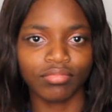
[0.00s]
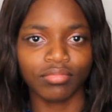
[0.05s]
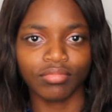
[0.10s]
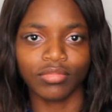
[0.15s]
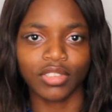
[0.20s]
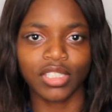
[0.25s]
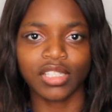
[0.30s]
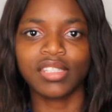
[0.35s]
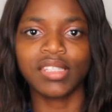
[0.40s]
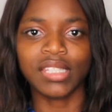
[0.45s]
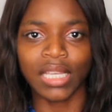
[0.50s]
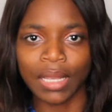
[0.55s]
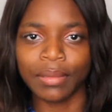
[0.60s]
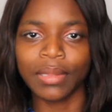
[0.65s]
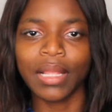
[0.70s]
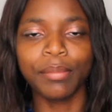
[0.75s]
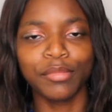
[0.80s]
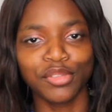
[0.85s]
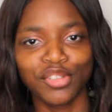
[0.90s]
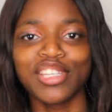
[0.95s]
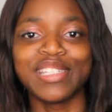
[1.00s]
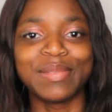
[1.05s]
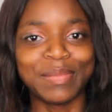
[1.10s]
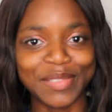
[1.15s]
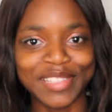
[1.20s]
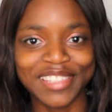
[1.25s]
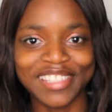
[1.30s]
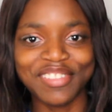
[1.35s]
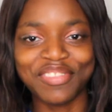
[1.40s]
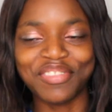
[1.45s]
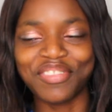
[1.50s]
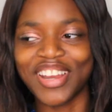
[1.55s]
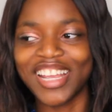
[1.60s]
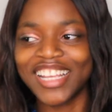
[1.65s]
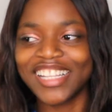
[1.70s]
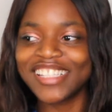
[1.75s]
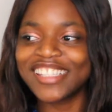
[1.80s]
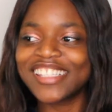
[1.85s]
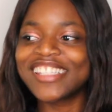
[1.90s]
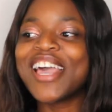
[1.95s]
this time let me just be
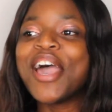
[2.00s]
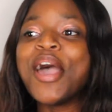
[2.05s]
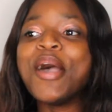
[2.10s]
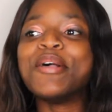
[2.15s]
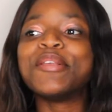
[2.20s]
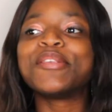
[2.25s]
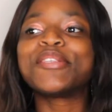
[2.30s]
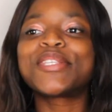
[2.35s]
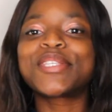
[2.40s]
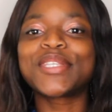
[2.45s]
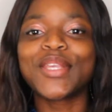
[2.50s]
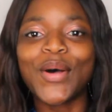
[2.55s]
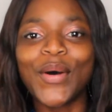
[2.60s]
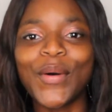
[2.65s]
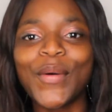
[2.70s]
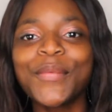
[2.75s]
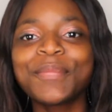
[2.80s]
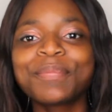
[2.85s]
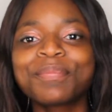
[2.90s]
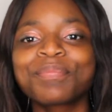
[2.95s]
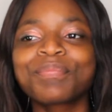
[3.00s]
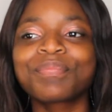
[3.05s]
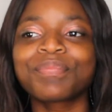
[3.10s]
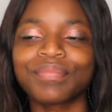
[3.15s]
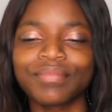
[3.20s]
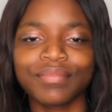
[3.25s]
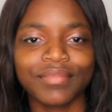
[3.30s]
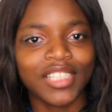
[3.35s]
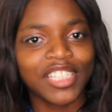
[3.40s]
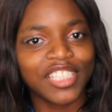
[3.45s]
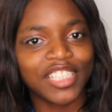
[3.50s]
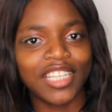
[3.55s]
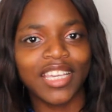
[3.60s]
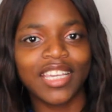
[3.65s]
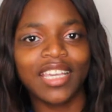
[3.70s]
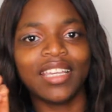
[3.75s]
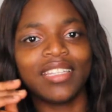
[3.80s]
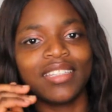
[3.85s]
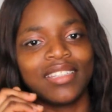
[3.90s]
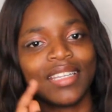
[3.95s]
different so
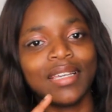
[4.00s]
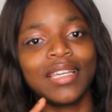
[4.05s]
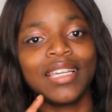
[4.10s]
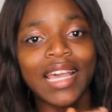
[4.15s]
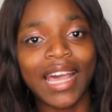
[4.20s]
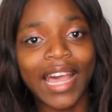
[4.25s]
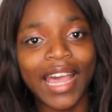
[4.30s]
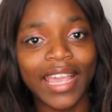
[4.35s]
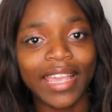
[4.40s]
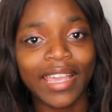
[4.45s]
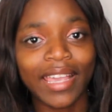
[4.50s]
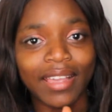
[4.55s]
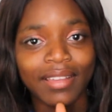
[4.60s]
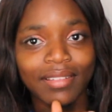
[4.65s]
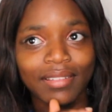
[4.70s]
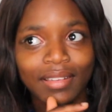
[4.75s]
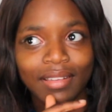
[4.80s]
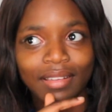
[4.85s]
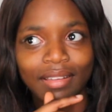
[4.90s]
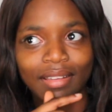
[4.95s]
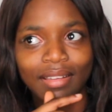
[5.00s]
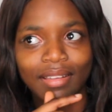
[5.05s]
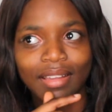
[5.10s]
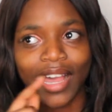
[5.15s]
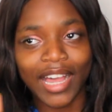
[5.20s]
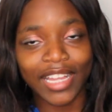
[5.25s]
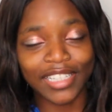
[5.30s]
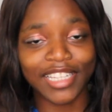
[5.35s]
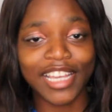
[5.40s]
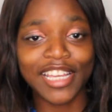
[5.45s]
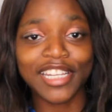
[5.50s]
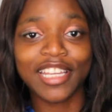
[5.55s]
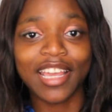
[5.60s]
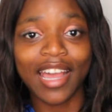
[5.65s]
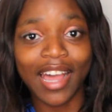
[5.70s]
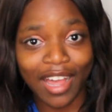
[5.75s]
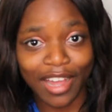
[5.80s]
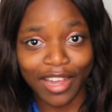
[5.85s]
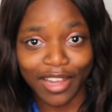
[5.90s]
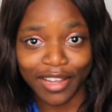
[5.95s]
she the guy handed
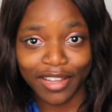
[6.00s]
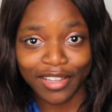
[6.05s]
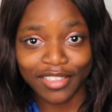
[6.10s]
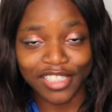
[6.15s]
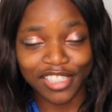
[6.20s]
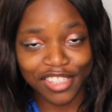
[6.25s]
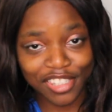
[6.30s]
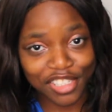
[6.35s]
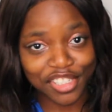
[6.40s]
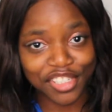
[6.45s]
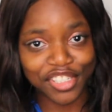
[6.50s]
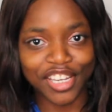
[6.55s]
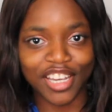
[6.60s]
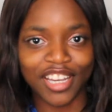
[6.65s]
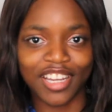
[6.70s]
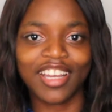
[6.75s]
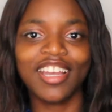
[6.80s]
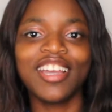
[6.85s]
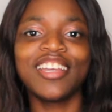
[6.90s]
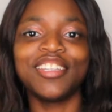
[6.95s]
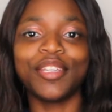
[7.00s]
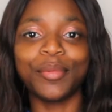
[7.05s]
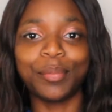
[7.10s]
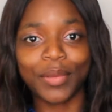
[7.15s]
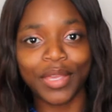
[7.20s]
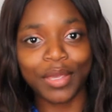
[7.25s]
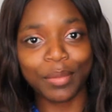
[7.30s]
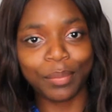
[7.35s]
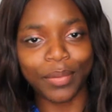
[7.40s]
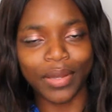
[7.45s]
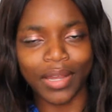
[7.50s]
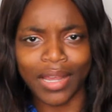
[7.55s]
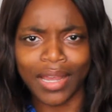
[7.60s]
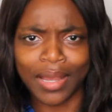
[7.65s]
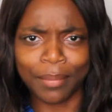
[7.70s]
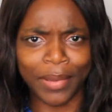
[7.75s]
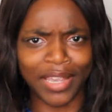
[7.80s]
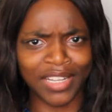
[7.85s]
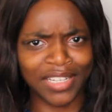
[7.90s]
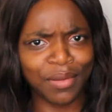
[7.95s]
her the teacher the paper
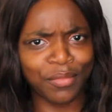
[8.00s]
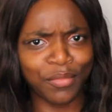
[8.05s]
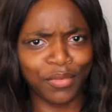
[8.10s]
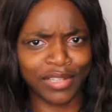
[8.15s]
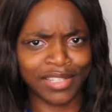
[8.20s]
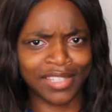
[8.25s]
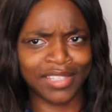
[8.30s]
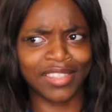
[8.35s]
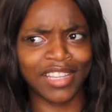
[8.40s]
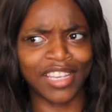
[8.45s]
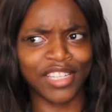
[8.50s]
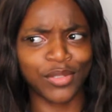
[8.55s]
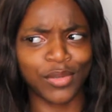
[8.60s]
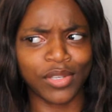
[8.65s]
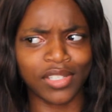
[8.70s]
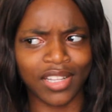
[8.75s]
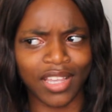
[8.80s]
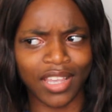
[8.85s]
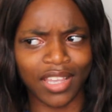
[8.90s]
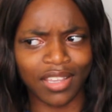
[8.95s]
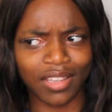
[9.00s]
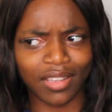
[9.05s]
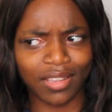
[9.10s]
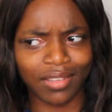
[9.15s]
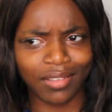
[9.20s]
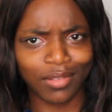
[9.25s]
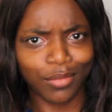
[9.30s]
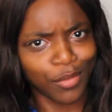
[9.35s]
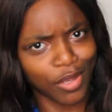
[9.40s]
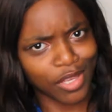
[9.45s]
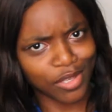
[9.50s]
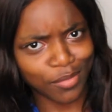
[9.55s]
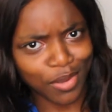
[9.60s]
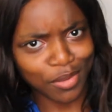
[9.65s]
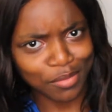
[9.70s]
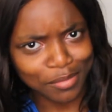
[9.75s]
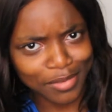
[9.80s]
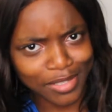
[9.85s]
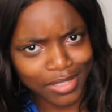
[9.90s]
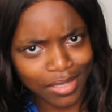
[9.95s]
and my name wasn't there she was like where's
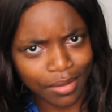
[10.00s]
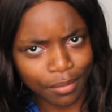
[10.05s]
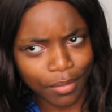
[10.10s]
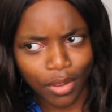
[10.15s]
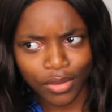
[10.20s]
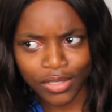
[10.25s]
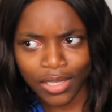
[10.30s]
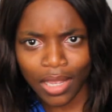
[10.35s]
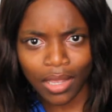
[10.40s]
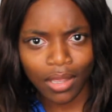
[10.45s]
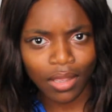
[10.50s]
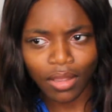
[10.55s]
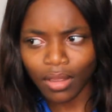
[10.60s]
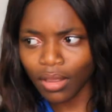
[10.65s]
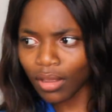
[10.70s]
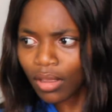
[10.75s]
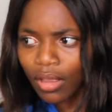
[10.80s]
Pelumi's name i was like